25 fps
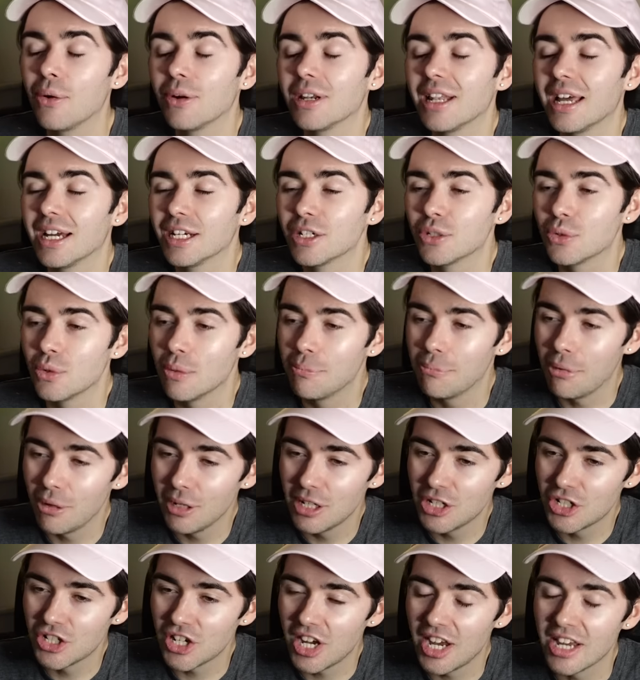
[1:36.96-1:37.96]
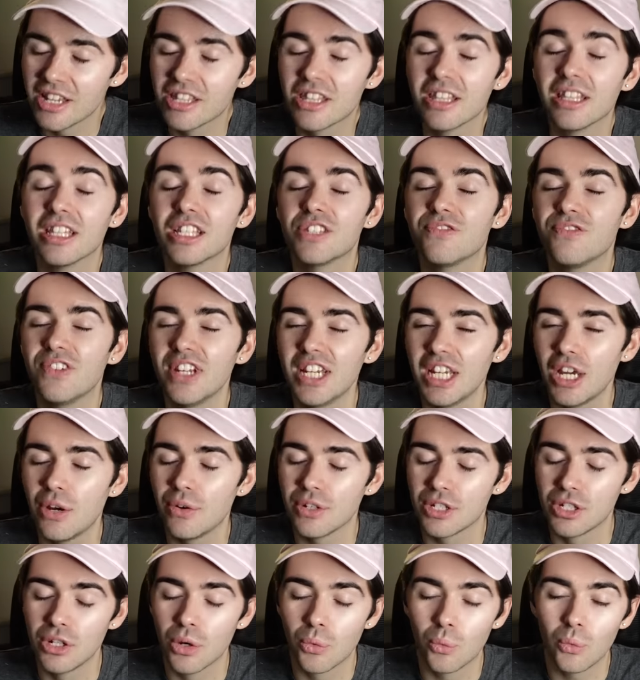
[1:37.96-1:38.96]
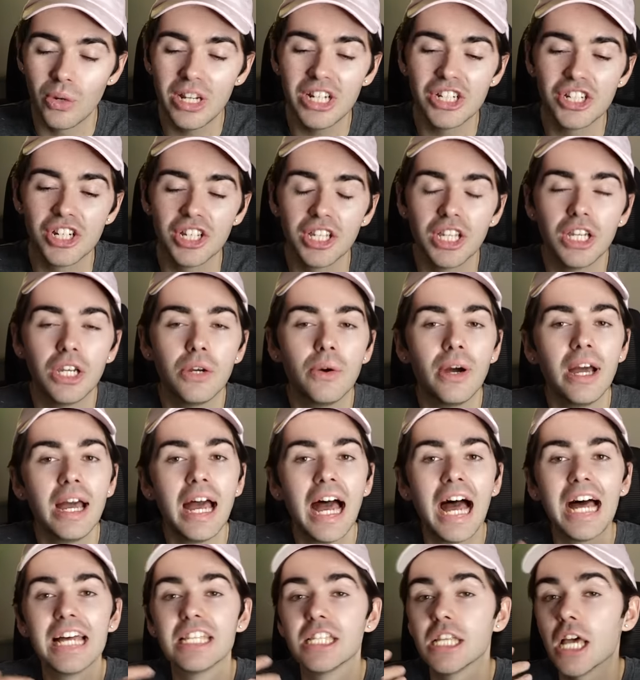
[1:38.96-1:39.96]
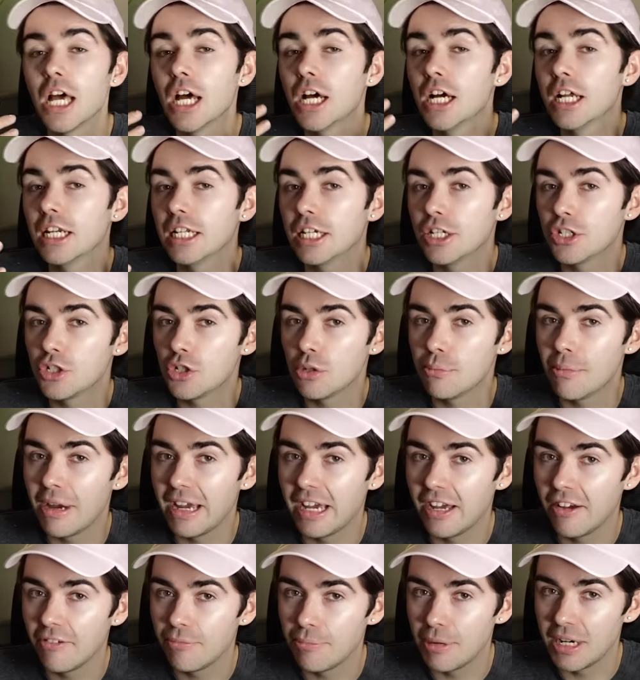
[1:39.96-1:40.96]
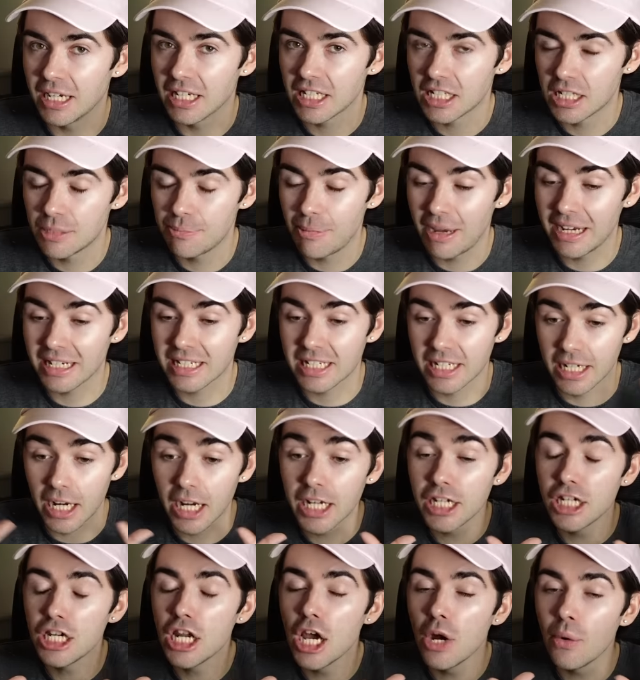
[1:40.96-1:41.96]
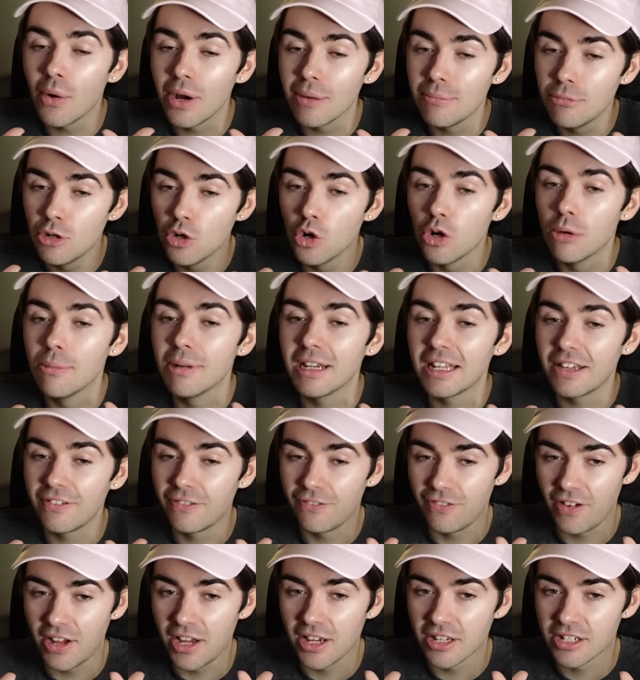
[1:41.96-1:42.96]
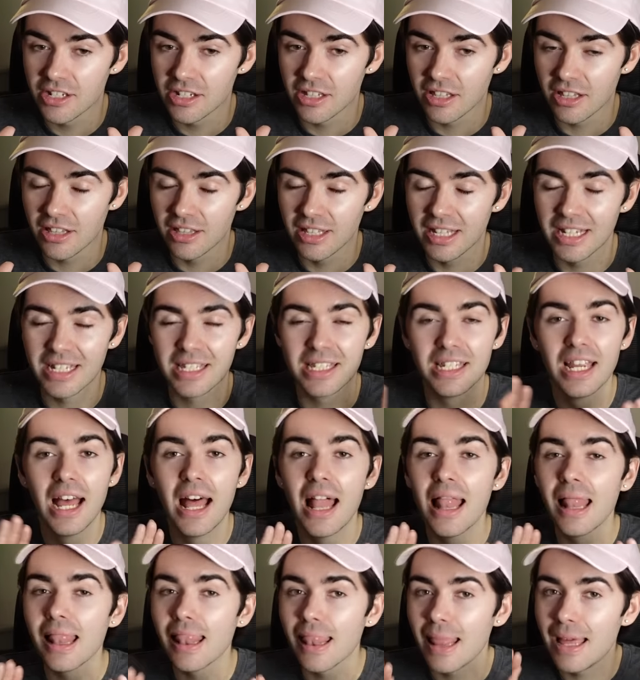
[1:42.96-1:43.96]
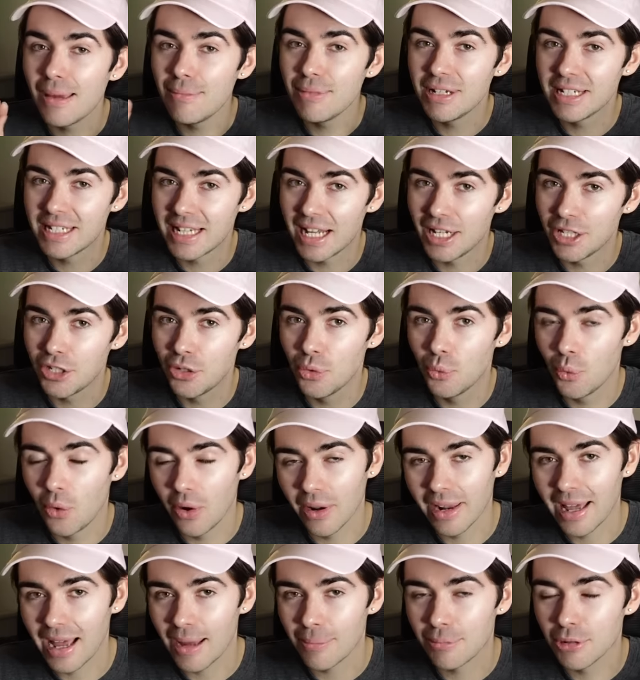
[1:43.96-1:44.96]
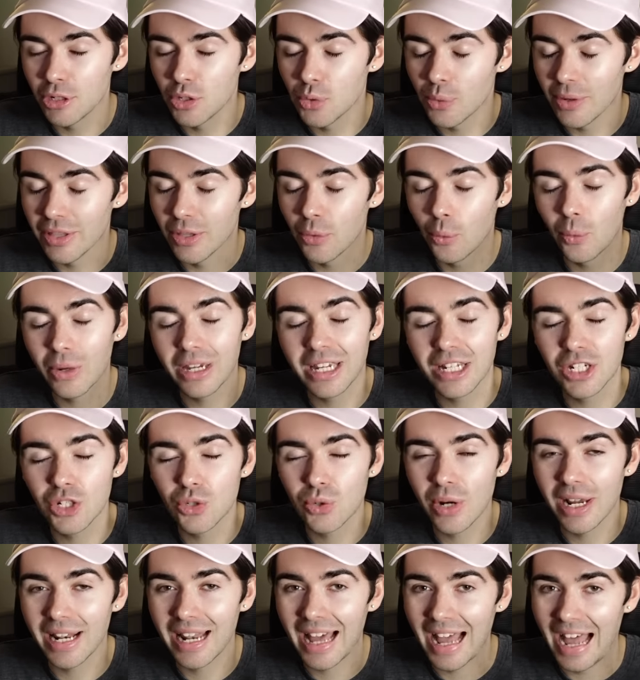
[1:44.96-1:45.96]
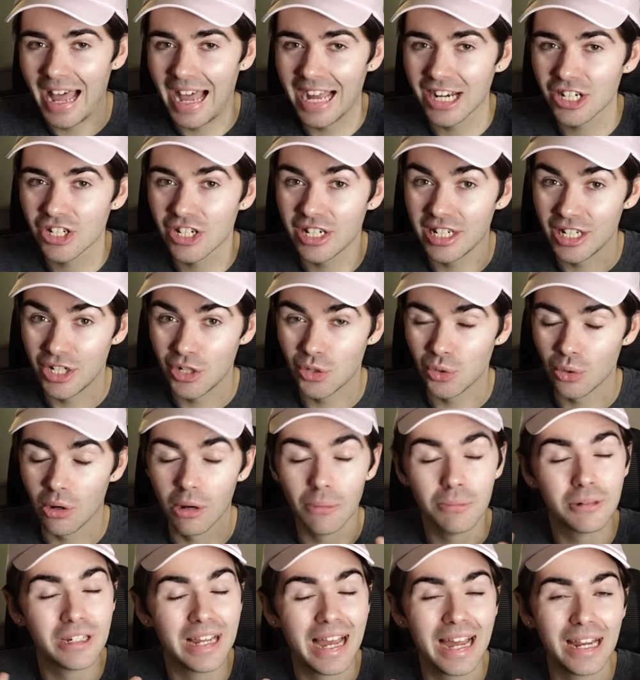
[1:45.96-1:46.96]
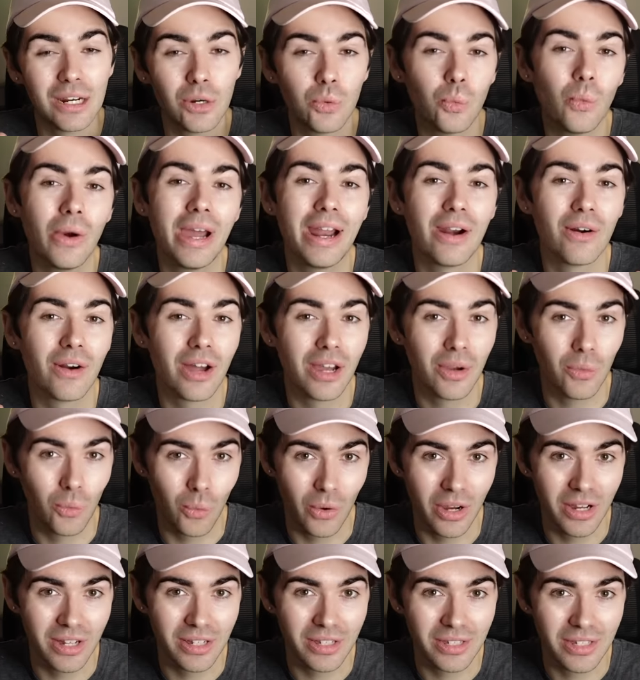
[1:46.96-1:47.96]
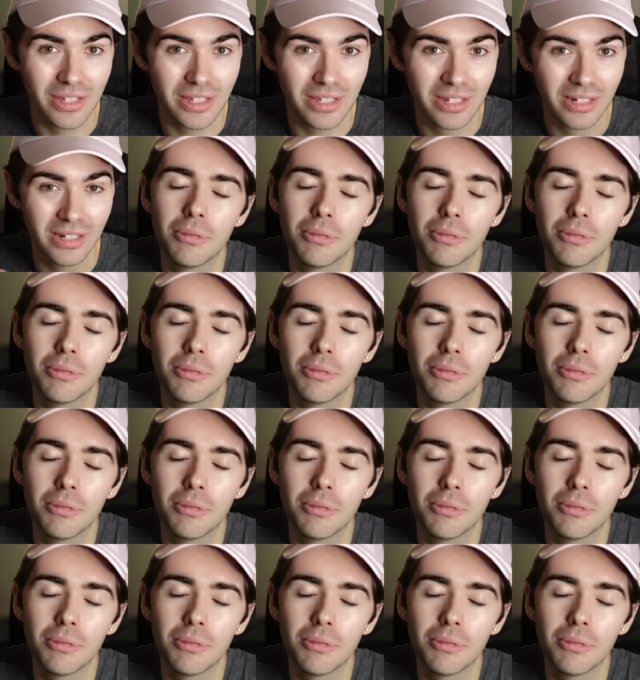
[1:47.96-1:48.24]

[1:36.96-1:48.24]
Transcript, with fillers: I would like to apologise that this video is not reaching you as early as you may have been expecting expecting. I know I'm normally faster than this. Let me tell you what happened when the Wicked trailer actually dropped and where I was.